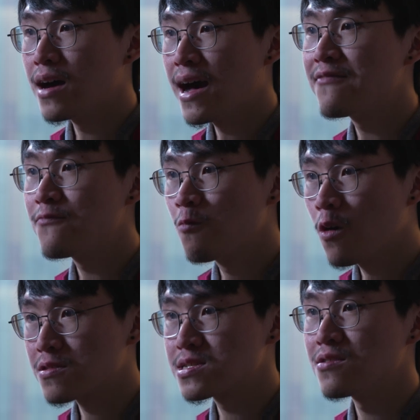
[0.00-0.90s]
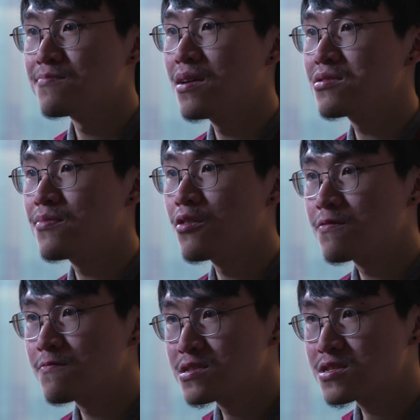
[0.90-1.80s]
I've worked on
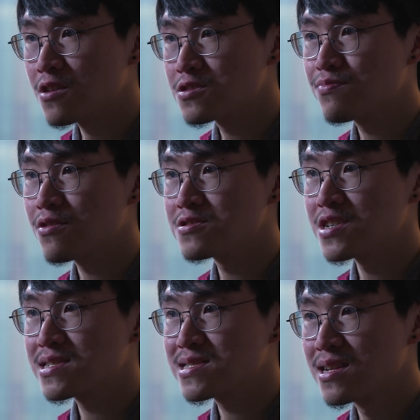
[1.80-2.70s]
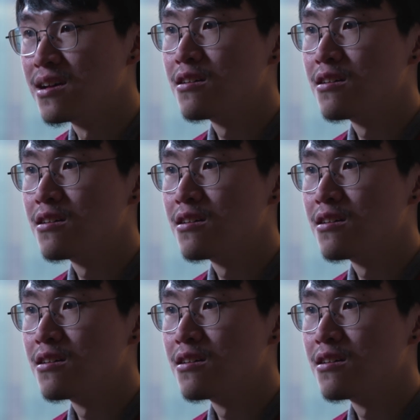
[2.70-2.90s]
multiple research projects